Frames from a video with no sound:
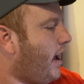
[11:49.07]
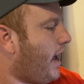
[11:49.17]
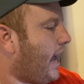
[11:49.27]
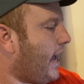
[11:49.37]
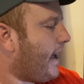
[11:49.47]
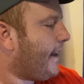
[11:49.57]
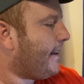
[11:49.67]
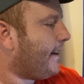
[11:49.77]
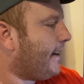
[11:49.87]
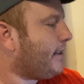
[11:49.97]
And
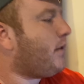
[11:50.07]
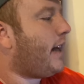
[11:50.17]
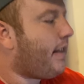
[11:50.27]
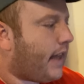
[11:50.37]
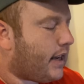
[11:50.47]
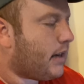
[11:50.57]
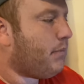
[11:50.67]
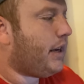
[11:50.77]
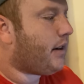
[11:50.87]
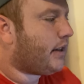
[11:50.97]
so that can
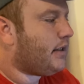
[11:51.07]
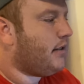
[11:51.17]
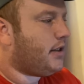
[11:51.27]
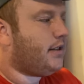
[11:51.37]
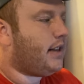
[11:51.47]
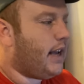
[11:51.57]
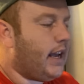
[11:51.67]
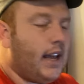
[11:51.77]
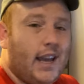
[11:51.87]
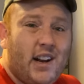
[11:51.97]
be your extension
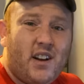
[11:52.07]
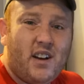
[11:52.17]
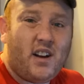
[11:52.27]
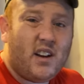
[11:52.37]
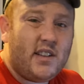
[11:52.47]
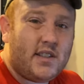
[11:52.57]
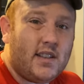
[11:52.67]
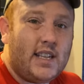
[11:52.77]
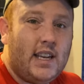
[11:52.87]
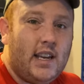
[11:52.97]
today. And
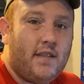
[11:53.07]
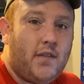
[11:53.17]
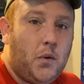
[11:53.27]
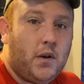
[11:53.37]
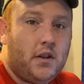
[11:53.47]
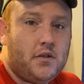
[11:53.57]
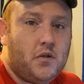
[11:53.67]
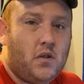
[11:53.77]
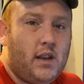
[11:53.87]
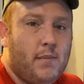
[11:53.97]
honestly, if you want to do
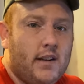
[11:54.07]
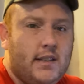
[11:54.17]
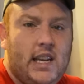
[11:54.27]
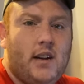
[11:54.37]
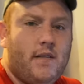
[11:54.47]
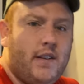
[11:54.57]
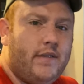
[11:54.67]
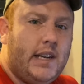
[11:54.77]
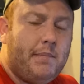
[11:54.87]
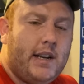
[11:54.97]
only about 10 or
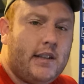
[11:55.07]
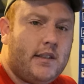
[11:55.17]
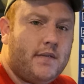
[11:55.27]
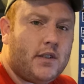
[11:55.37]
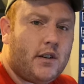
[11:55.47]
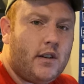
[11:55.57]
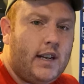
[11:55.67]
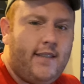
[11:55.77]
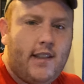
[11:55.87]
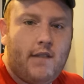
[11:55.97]
15 minutes of Zern,
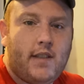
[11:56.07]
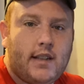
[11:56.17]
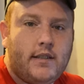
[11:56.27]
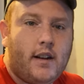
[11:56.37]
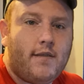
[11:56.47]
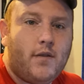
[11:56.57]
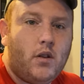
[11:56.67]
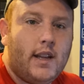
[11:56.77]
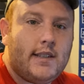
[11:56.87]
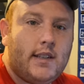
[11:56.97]
even if that's not a full
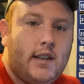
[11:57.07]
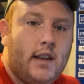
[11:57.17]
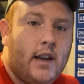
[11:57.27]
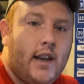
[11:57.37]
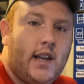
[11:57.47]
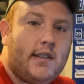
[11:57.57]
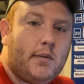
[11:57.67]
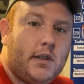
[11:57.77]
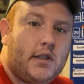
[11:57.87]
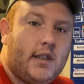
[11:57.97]
lesson, and
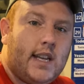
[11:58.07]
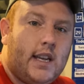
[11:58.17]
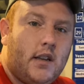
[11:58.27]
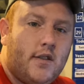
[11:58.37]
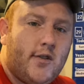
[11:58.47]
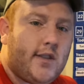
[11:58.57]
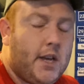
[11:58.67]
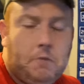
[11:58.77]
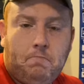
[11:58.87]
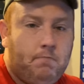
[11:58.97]
switch to Tangy
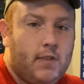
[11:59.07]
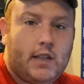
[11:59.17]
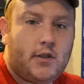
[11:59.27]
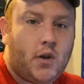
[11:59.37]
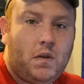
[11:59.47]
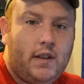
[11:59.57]
Tuesday, that's totally